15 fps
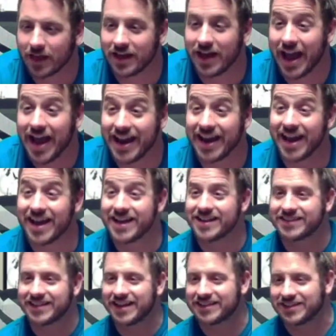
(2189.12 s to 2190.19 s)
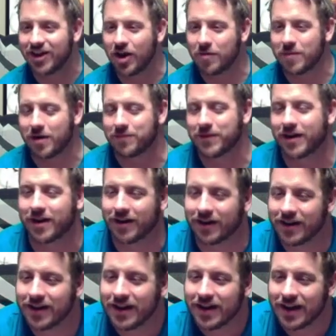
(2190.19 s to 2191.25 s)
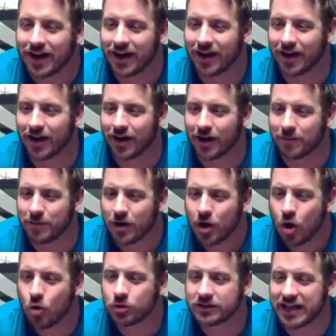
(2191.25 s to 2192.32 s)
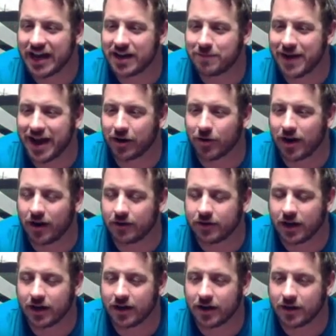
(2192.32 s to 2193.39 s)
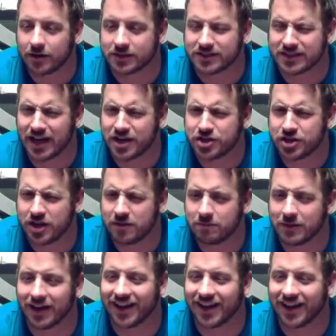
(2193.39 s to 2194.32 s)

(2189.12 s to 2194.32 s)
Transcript: It is! I saw him up there. Who's that in the background? Side sheep?